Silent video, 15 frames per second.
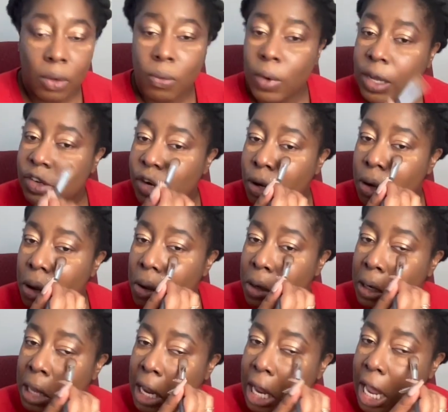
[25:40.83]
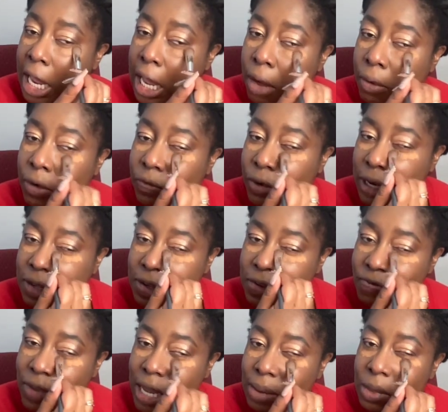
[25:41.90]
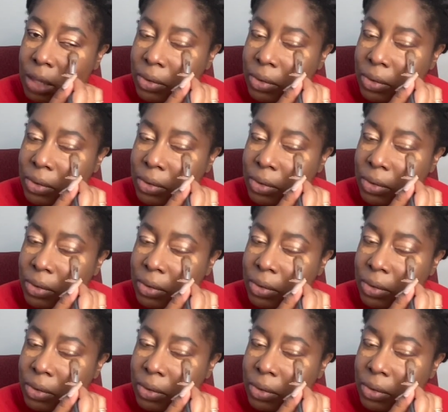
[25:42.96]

Watch her go to like hang out with friends and family.